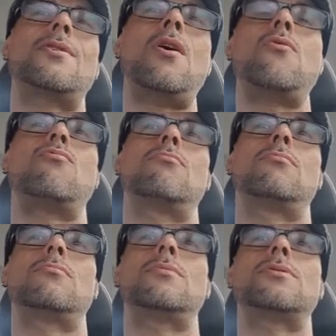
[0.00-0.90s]
So
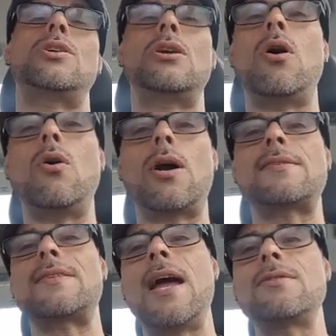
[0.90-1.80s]
she called
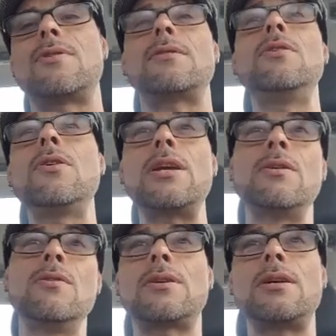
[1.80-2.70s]
Cassandra,
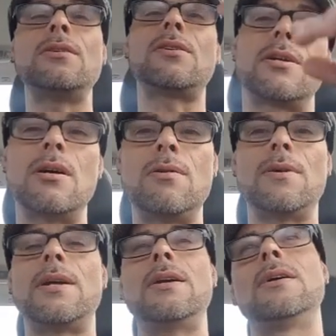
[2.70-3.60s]
Nookie, come
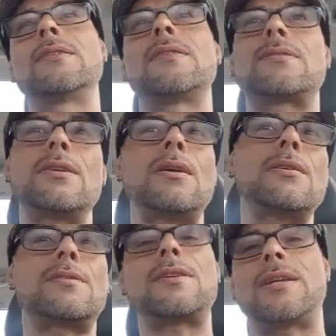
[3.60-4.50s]
over here. So
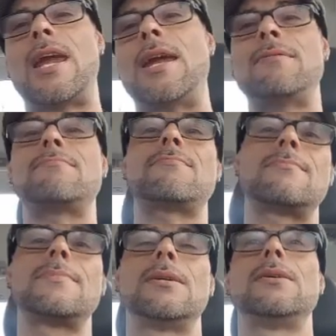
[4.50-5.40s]
she came.
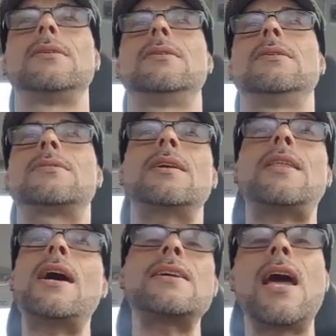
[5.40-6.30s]

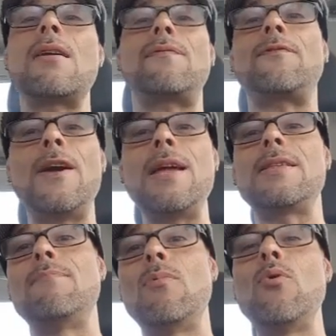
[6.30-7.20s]
Said, Daddy got a
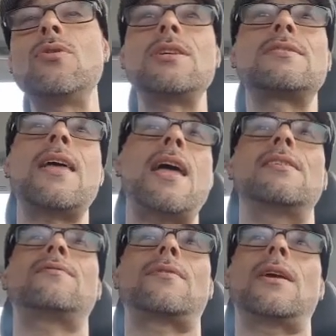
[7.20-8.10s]
friend. The Moon is
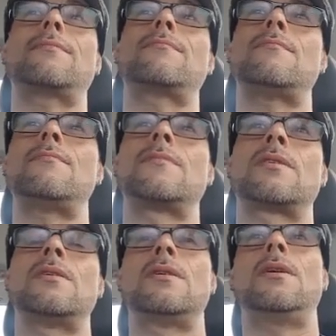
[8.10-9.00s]
Daddy's friend.
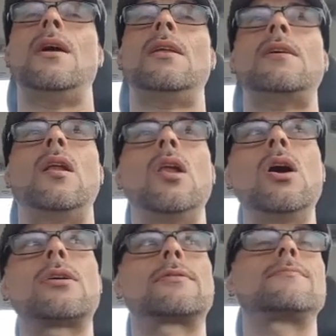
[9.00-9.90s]
And I
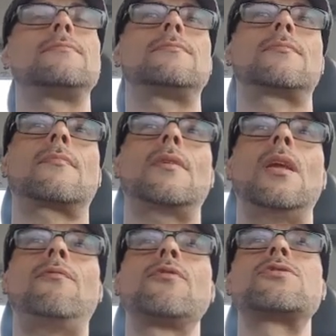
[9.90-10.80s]
look,
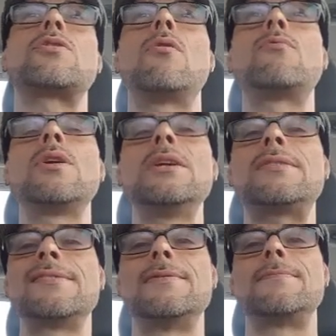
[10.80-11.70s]
if for some
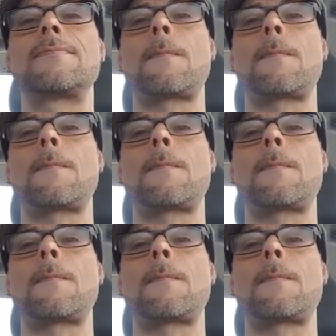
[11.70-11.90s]
reason